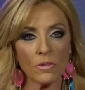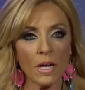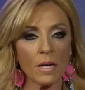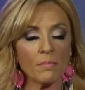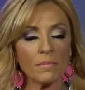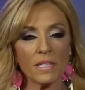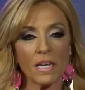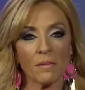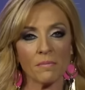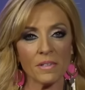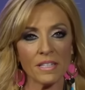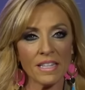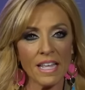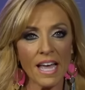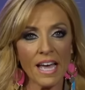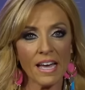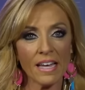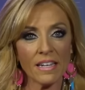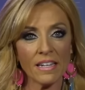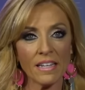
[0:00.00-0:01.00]
I'm done with
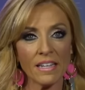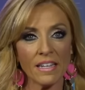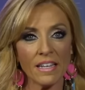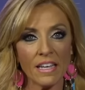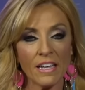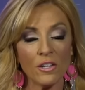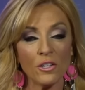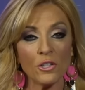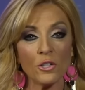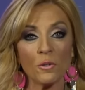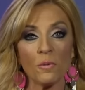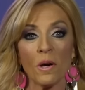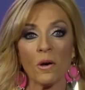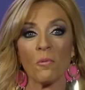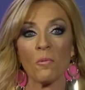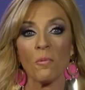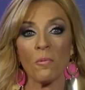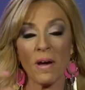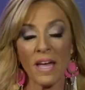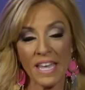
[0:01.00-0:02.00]
that, to a
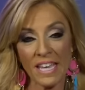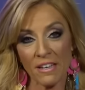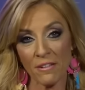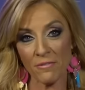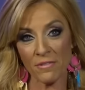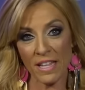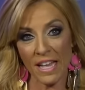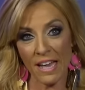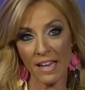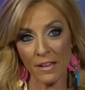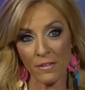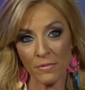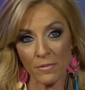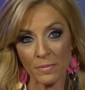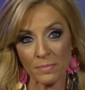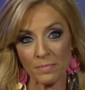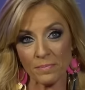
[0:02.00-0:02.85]
way of life.